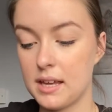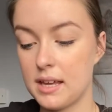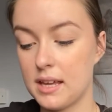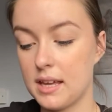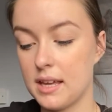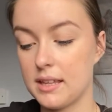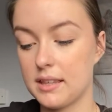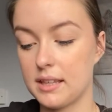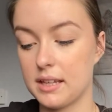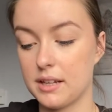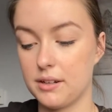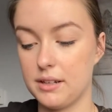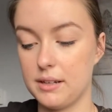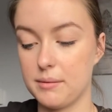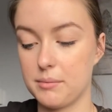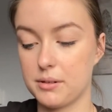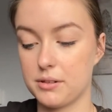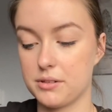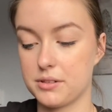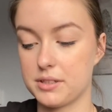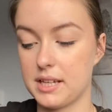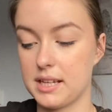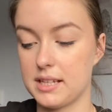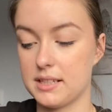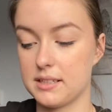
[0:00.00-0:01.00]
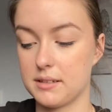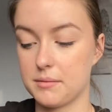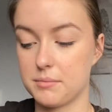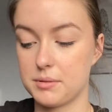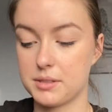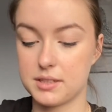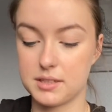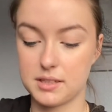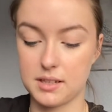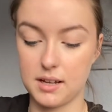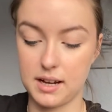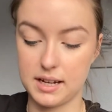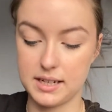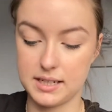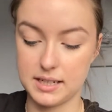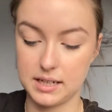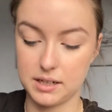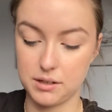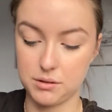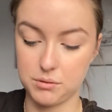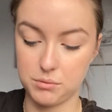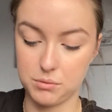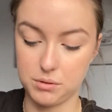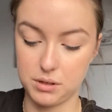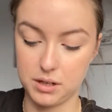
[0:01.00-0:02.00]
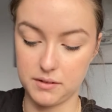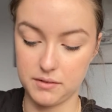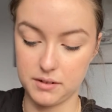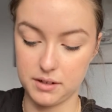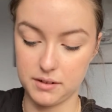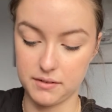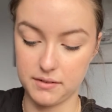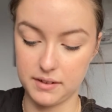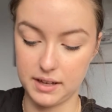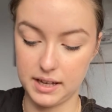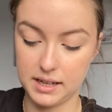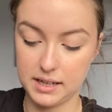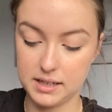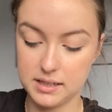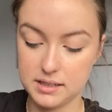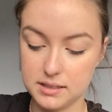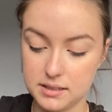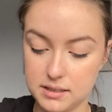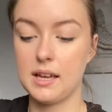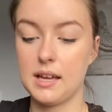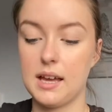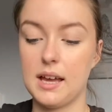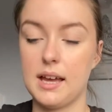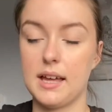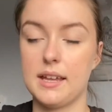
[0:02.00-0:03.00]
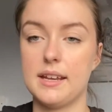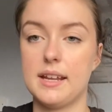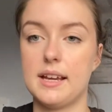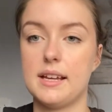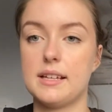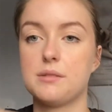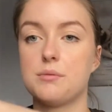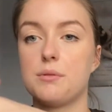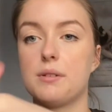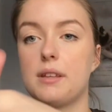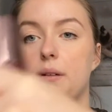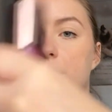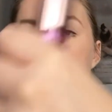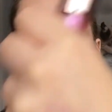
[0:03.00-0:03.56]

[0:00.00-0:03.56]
that your lip gloss ends up sliding all over your face. And that is what that one